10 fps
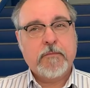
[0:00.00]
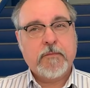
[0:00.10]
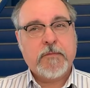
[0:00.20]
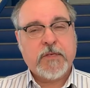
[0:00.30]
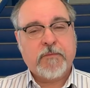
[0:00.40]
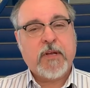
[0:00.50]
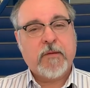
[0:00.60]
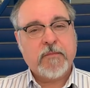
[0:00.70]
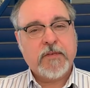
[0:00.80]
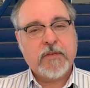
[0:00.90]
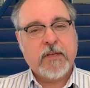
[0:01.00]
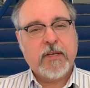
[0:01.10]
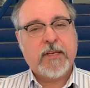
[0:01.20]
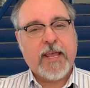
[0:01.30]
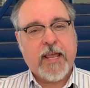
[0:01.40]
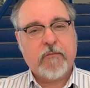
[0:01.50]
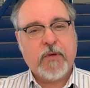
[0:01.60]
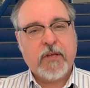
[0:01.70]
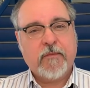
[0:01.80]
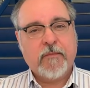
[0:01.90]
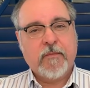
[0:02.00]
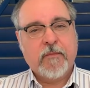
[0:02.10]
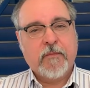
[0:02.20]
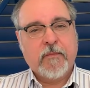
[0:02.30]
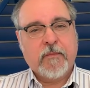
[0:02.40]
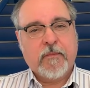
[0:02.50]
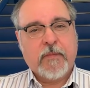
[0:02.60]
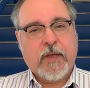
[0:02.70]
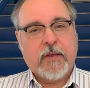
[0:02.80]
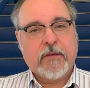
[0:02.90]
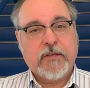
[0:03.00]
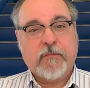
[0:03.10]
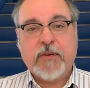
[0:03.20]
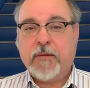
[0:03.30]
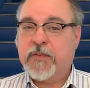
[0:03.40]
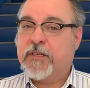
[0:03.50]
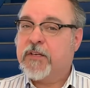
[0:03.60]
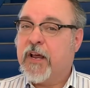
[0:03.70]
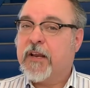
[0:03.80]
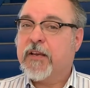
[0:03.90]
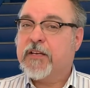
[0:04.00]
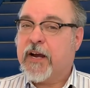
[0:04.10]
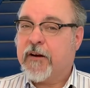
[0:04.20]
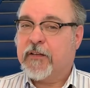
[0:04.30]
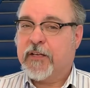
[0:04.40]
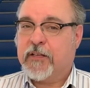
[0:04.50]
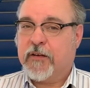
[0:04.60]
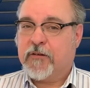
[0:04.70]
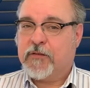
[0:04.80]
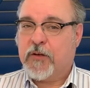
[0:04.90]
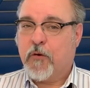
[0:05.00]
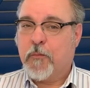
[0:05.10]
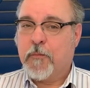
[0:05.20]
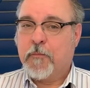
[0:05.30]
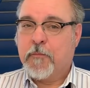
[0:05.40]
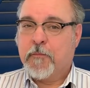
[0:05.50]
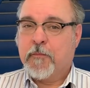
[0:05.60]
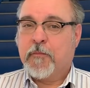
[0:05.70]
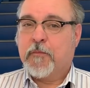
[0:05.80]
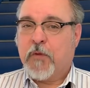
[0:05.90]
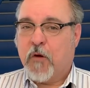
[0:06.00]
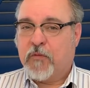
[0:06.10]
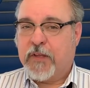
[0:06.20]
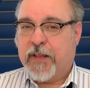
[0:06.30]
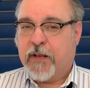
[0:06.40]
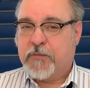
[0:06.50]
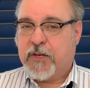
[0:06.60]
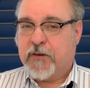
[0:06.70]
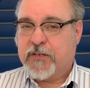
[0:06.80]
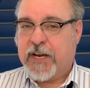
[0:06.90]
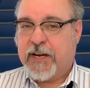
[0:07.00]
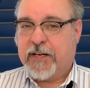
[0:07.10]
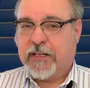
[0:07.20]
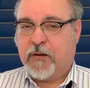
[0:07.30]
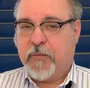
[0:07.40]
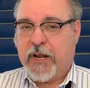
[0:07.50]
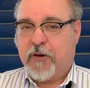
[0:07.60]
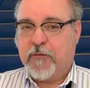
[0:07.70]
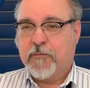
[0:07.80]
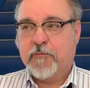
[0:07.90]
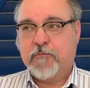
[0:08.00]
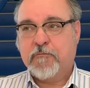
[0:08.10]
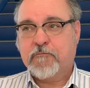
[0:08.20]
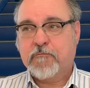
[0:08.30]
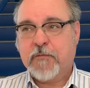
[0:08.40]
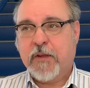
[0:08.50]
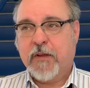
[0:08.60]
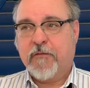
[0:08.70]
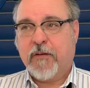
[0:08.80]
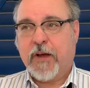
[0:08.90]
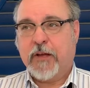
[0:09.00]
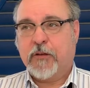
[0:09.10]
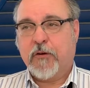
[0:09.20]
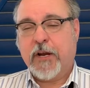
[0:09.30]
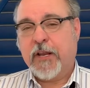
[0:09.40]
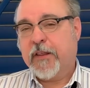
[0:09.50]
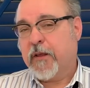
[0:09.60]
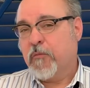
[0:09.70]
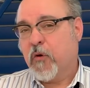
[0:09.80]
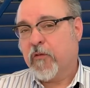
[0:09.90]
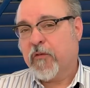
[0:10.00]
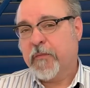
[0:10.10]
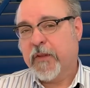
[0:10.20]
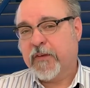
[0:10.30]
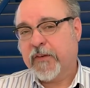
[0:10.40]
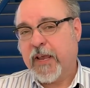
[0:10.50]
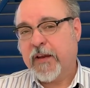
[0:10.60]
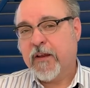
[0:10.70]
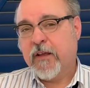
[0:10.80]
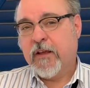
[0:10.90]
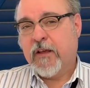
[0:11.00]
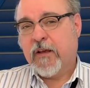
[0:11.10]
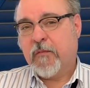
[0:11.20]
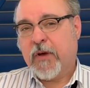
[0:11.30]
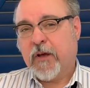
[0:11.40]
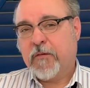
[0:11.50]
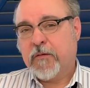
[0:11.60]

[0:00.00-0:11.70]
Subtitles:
sometimes it can be, and sometimes it's not entirely clear. So hopefully that helps you understand it a little better. If I learn anything more from the state about